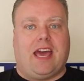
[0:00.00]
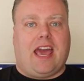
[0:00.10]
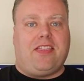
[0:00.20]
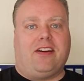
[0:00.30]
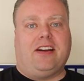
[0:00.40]

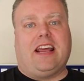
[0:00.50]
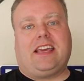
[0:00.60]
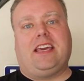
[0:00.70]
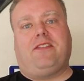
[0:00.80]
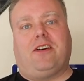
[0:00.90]
Hey there,
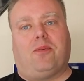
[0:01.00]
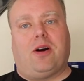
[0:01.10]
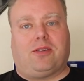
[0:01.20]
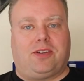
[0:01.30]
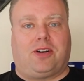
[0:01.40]
Internet Keith here, and
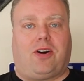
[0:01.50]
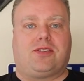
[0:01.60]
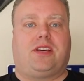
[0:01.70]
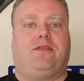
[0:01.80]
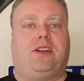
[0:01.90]
welcome to the
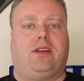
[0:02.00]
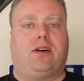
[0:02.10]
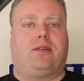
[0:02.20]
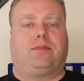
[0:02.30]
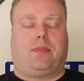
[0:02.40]
Cars and Keith
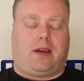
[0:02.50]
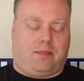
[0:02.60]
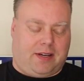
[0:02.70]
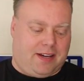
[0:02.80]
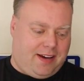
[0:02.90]
video. Oh
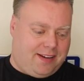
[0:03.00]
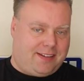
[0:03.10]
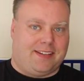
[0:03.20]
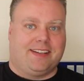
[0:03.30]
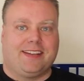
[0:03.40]
my
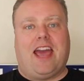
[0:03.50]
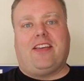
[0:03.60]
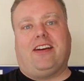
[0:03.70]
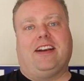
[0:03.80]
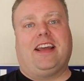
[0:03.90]
gosh. Hey
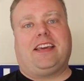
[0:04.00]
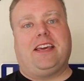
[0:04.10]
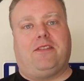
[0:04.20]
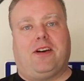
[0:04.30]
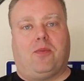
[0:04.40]
there, Internet
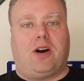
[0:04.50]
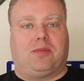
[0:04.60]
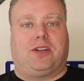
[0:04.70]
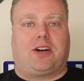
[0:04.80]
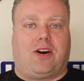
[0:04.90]
Keith here, and
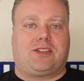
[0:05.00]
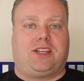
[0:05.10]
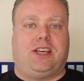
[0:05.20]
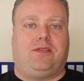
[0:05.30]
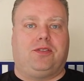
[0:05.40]
welcome to the Cars
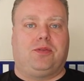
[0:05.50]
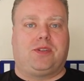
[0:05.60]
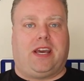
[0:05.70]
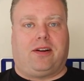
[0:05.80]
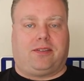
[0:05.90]
and Keith YouTube
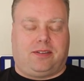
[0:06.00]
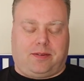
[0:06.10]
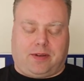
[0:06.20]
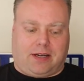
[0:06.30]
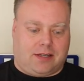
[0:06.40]
channel.
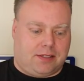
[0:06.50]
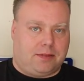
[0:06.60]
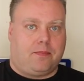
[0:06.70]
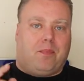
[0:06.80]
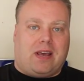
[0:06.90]
Oh my gosh.
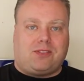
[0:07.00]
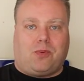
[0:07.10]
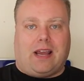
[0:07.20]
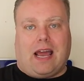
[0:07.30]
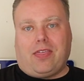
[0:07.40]
The
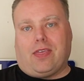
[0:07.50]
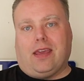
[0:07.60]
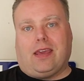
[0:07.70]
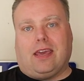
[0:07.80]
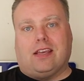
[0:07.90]
best way, I
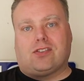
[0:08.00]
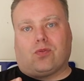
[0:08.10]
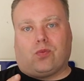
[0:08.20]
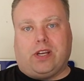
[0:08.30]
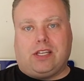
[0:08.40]
think,
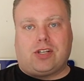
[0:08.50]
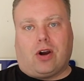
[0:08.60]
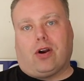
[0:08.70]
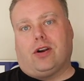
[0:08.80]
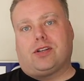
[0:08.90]
is
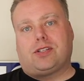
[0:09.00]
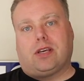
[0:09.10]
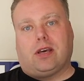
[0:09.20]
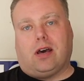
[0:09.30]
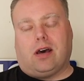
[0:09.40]

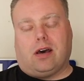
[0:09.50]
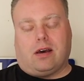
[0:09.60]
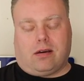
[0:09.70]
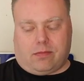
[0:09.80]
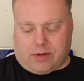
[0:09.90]
recharged.
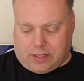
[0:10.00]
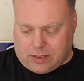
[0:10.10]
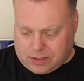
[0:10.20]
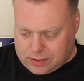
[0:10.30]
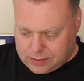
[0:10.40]
Oh my
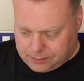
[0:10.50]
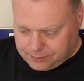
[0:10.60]
gosh.